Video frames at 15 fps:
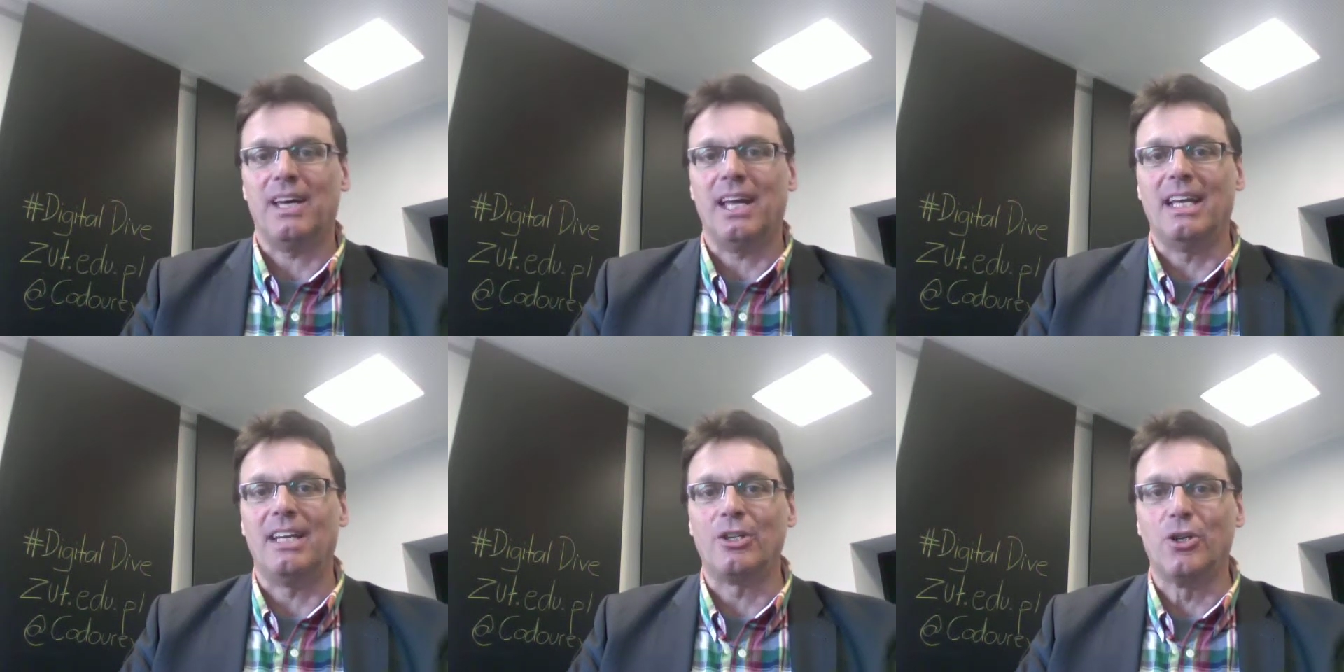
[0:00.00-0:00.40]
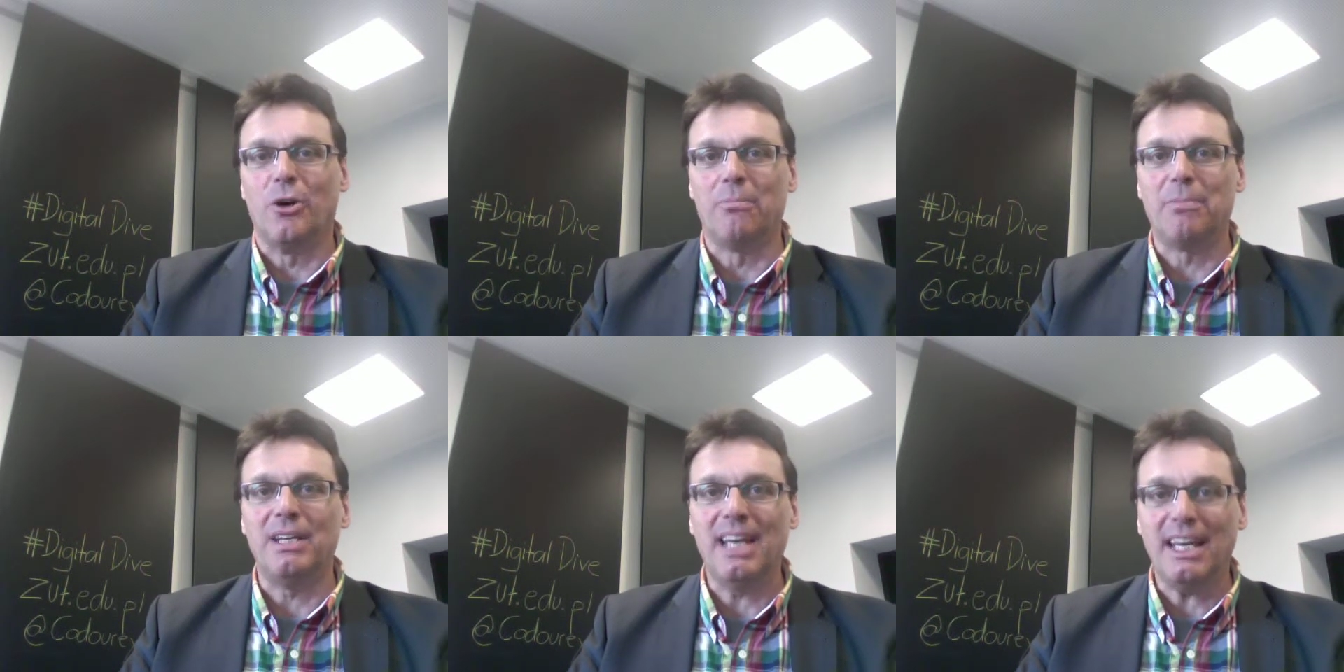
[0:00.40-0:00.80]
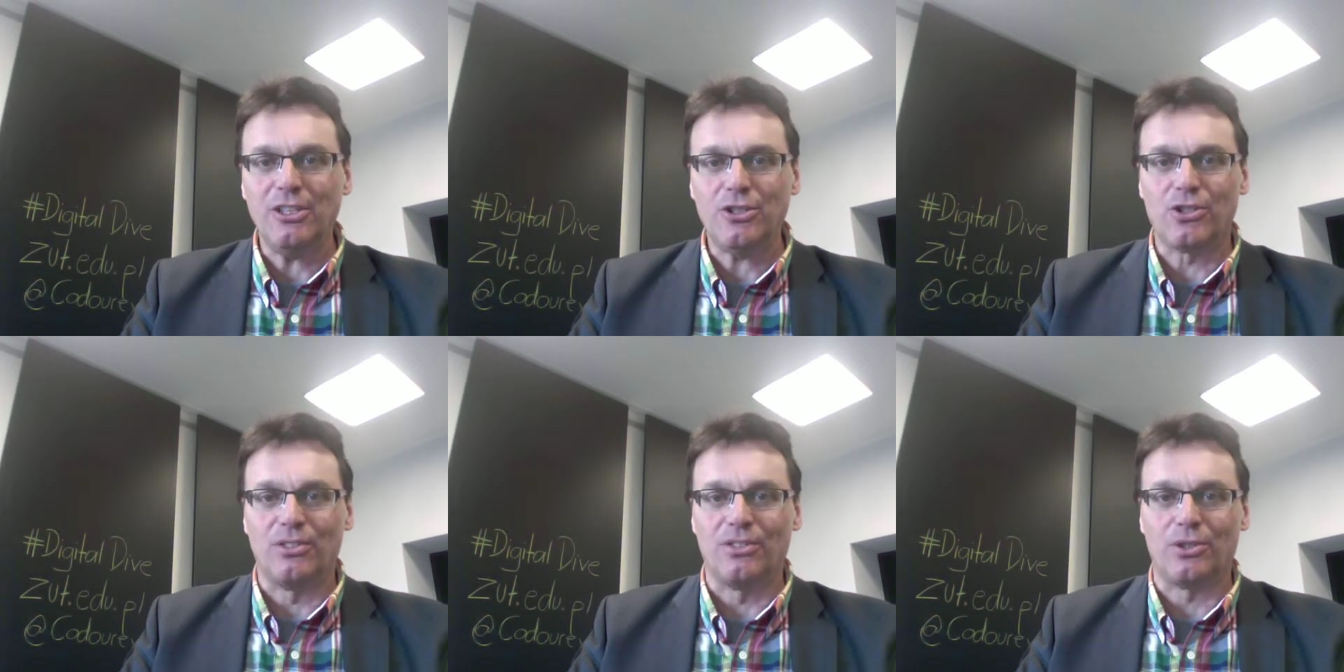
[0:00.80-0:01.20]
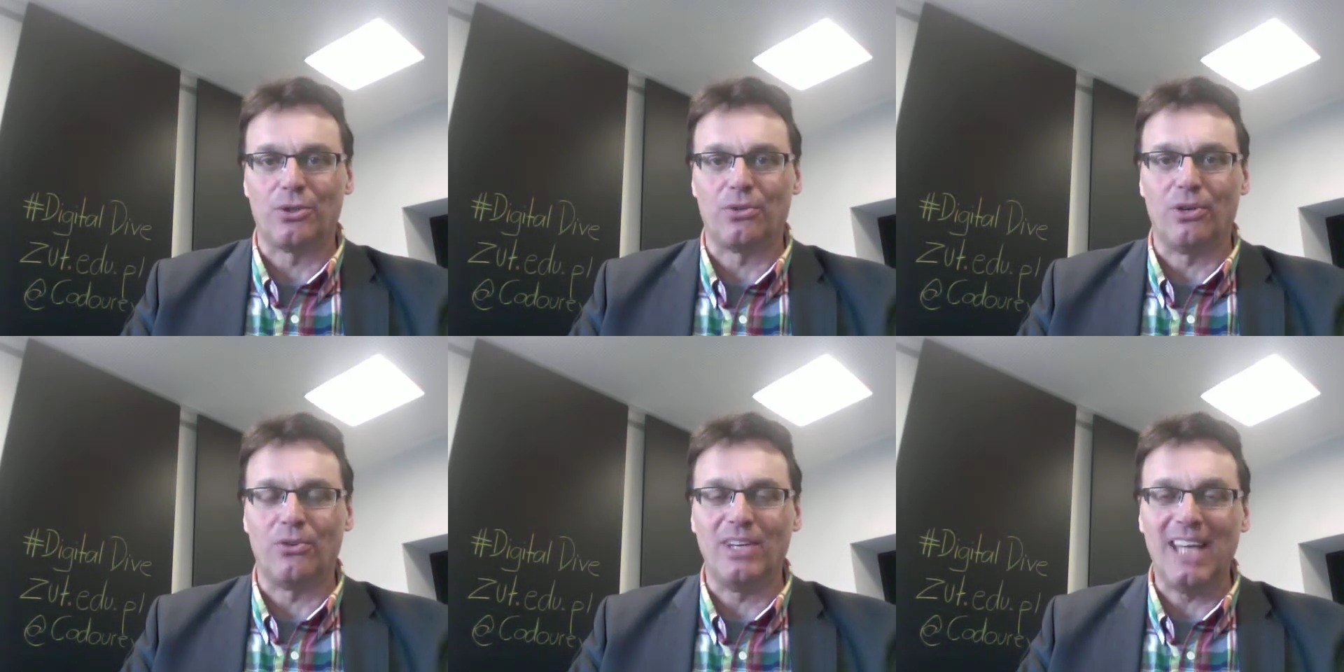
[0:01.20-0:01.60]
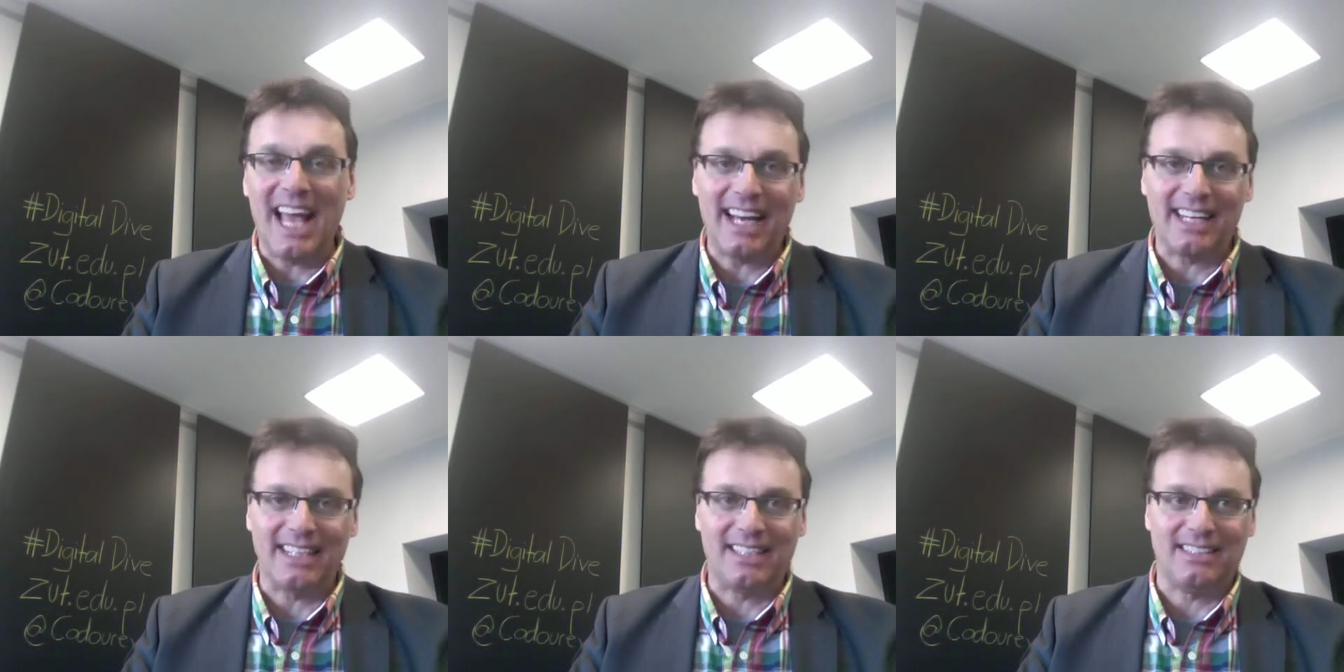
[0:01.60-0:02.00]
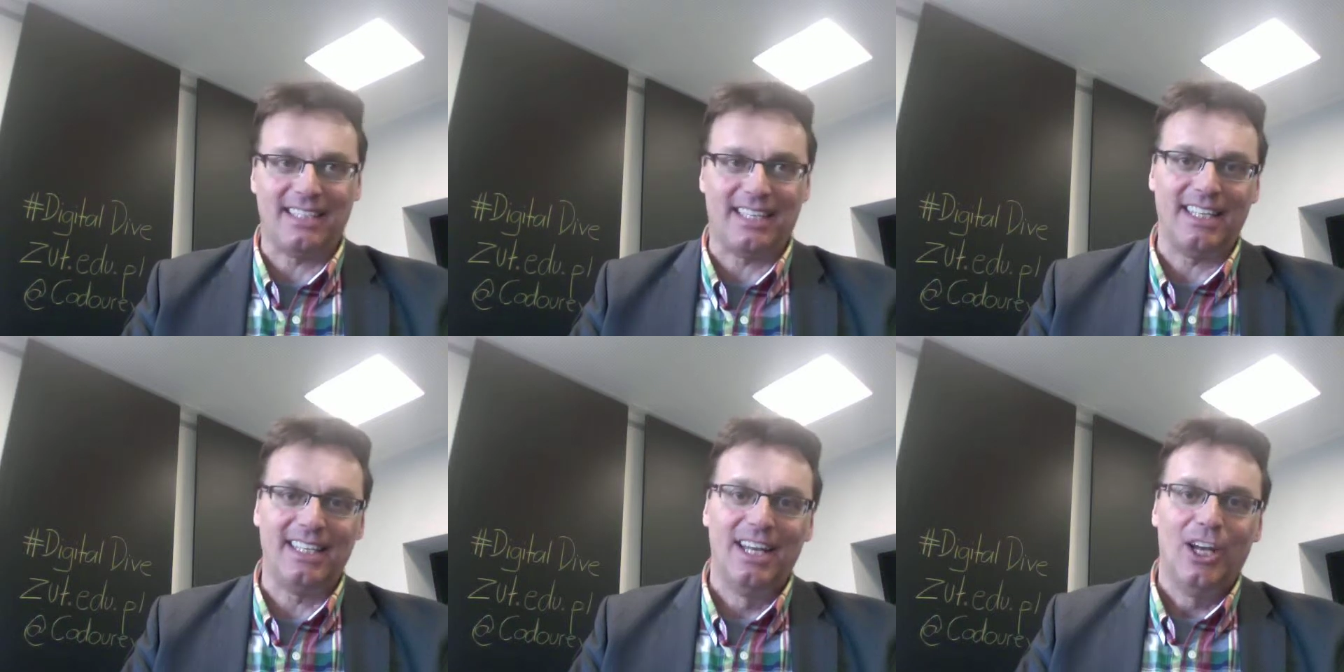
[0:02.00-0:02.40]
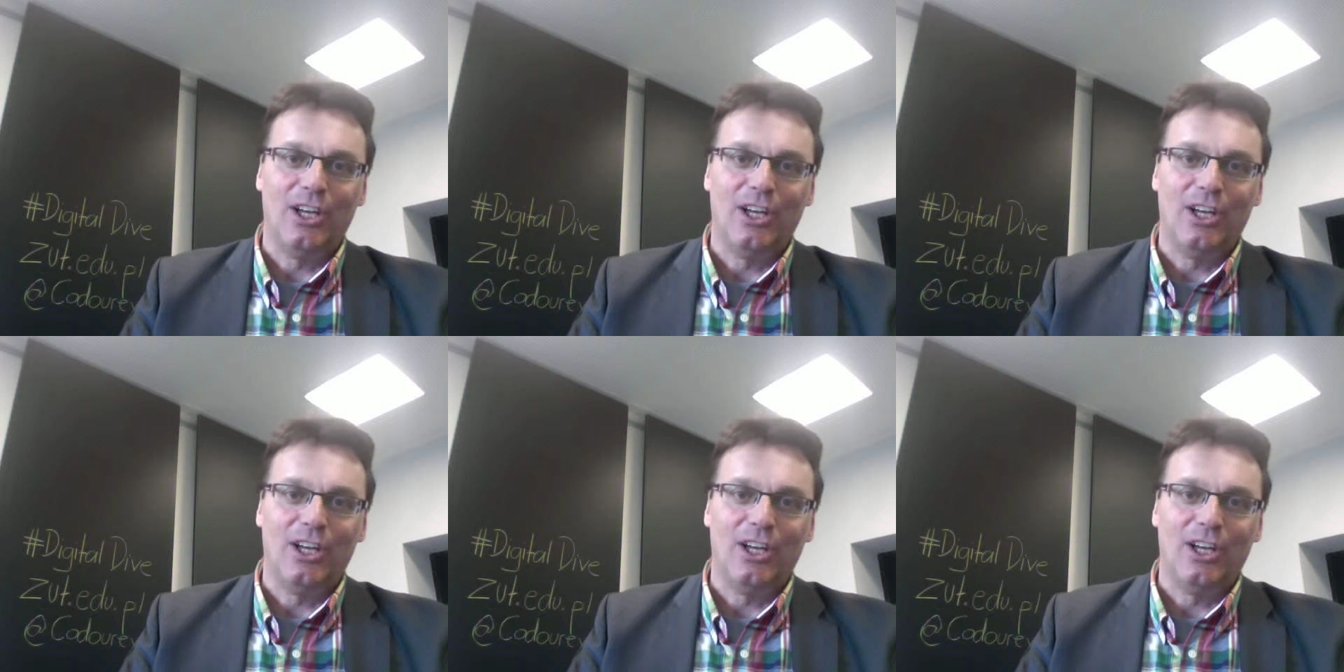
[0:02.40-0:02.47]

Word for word: in combination to the reality,